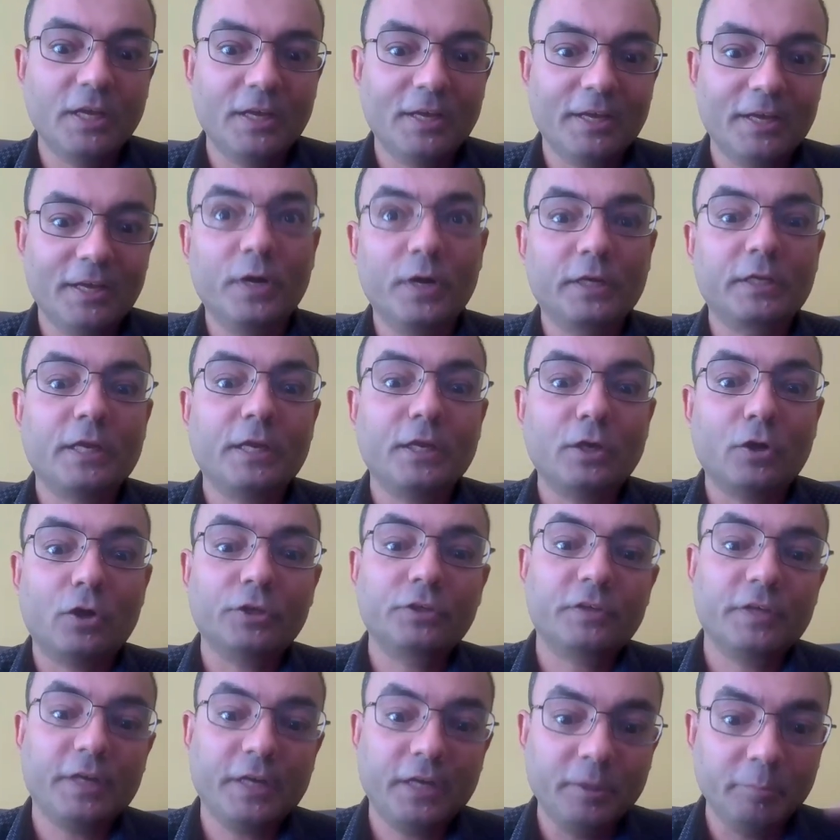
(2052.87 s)
working
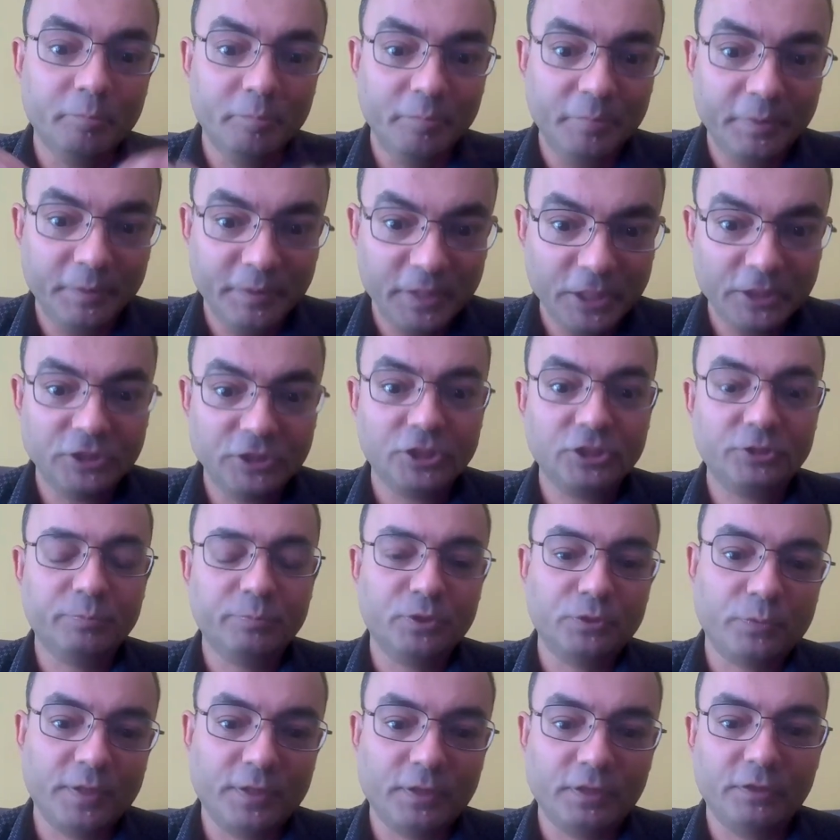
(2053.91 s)
on creating bridges
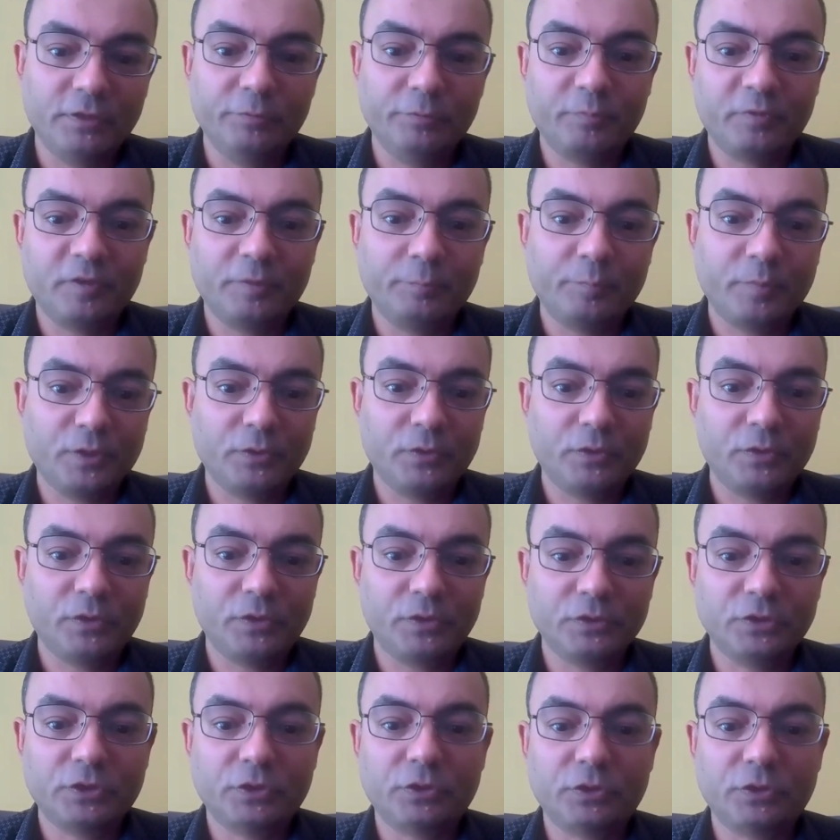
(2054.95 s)
between the different protocols.